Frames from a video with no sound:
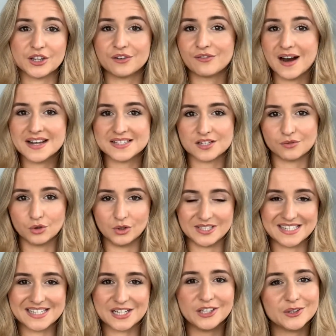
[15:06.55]
The rest are all
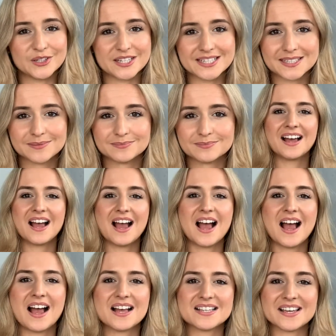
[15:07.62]
discluded.
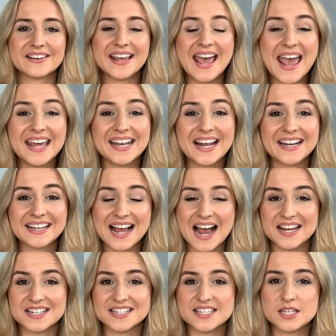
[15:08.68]
So canine
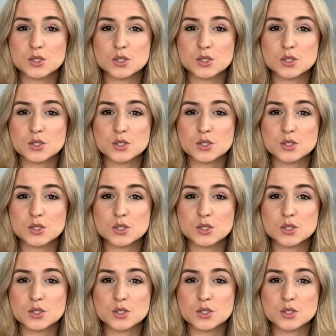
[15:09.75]
guidance is